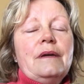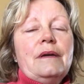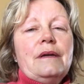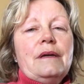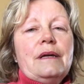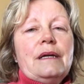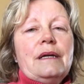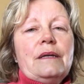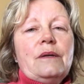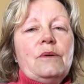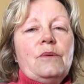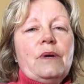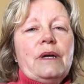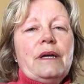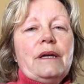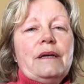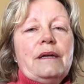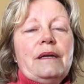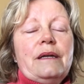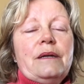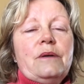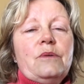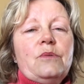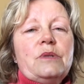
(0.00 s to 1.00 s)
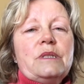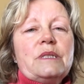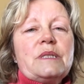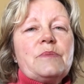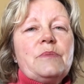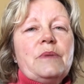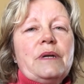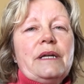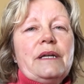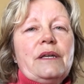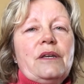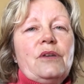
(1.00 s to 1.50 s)
anyway, it was
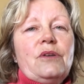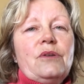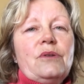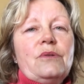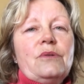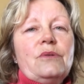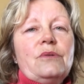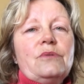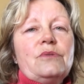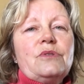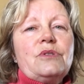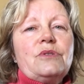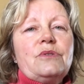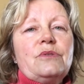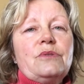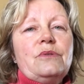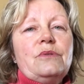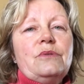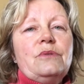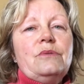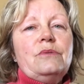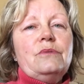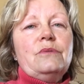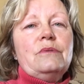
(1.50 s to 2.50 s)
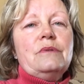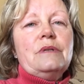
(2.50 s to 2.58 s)
my cue to